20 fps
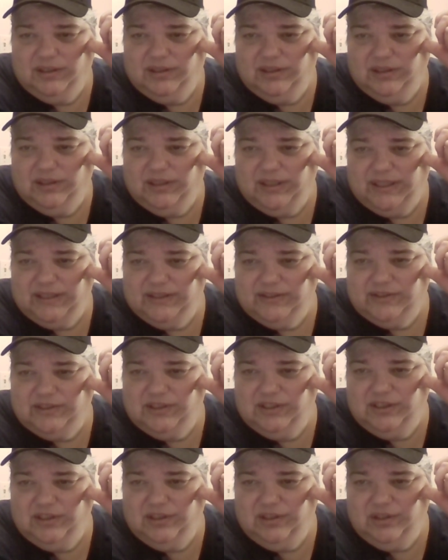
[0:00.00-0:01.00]
Les,
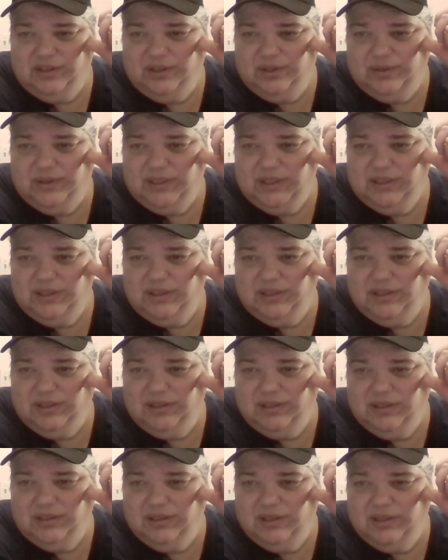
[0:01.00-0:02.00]
you didn't
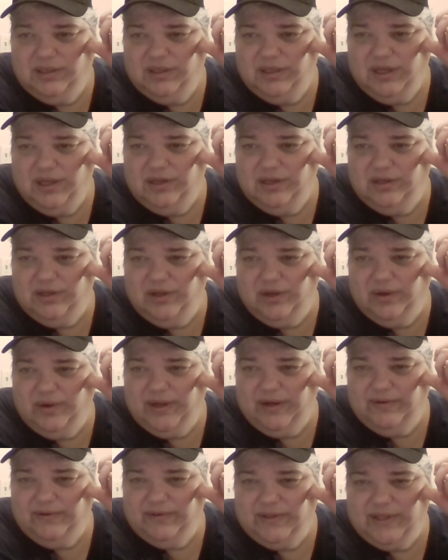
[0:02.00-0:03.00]
know
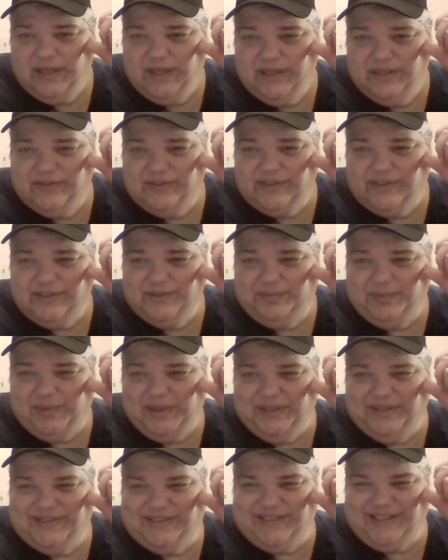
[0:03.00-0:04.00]
everything is a
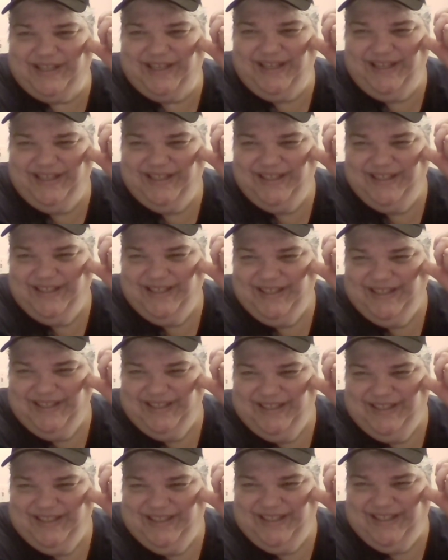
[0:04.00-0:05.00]
conspiracy?
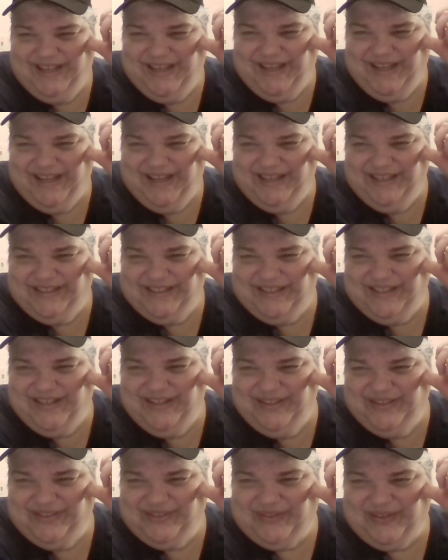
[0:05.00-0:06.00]
Cue
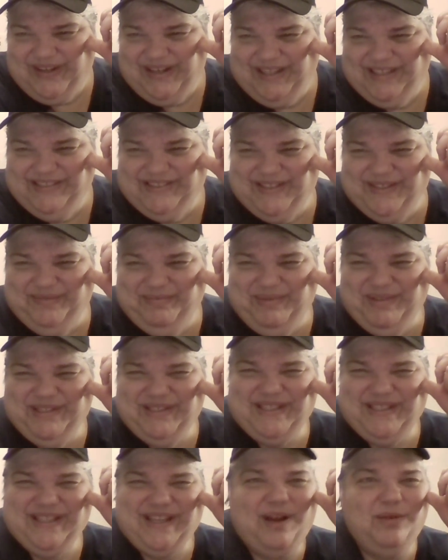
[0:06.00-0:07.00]
the Twilight Zone
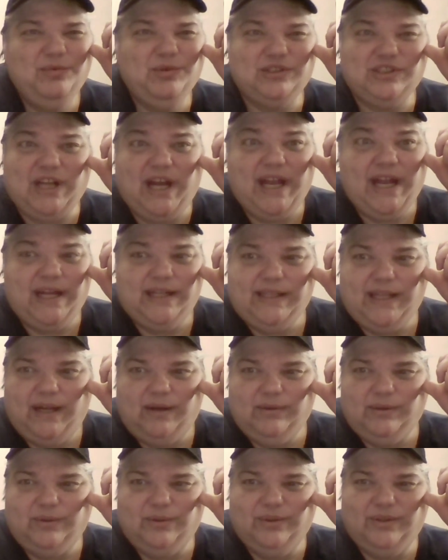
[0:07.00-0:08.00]
music. I wish I had that
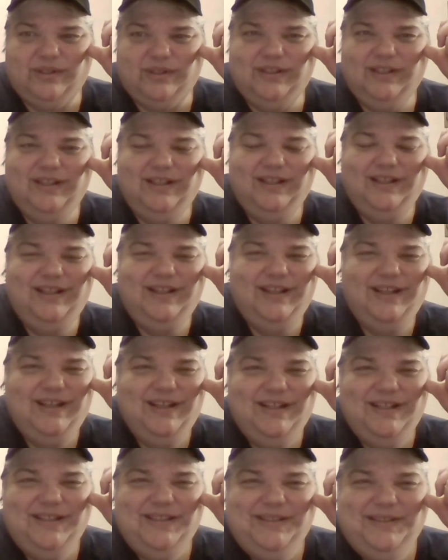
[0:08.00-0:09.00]
recorded.
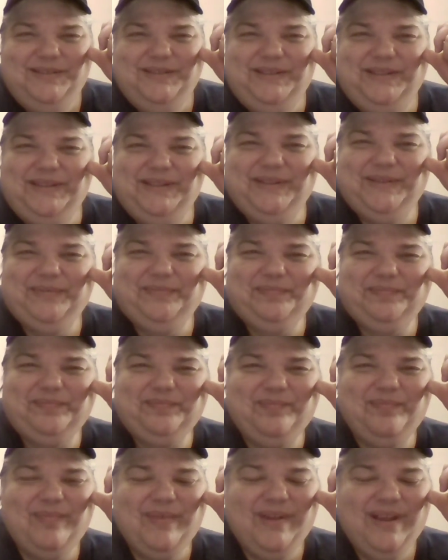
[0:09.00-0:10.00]

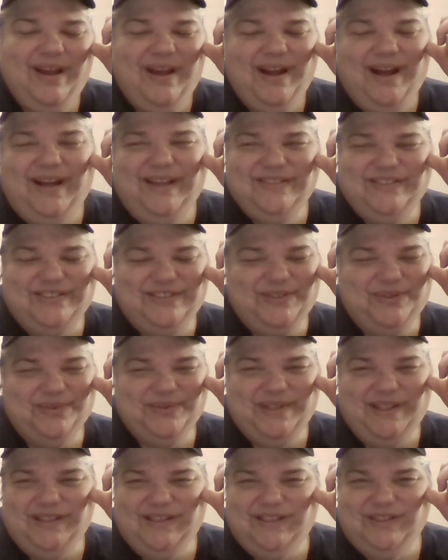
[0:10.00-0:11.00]
I just don't
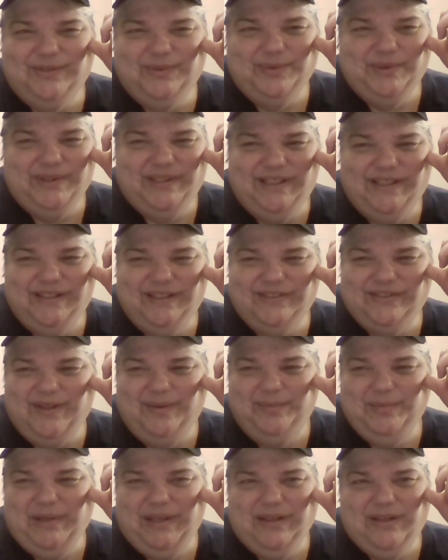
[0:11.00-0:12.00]
think this one is. I
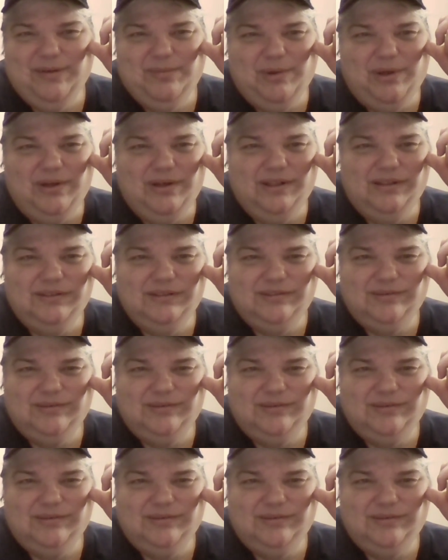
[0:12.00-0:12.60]
mean, come on.